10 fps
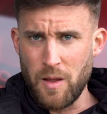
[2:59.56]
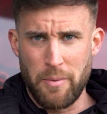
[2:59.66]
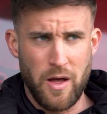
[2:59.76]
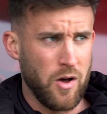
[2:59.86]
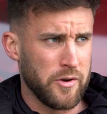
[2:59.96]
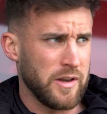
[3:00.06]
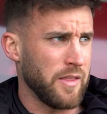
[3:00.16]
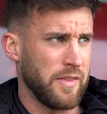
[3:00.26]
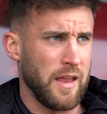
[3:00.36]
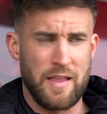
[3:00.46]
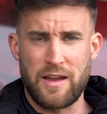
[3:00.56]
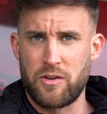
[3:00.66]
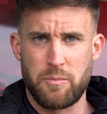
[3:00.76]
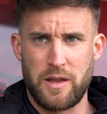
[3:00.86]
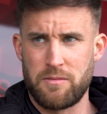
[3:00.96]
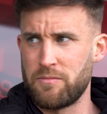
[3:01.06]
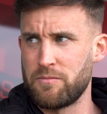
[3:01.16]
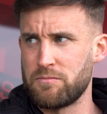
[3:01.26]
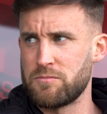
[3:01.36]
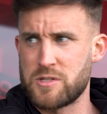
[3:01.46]
but on another day that could have been
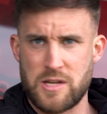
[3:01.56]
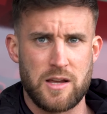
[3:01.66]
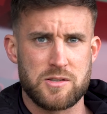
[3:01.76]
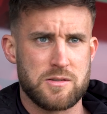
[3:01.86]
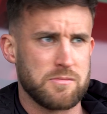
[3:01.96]
six,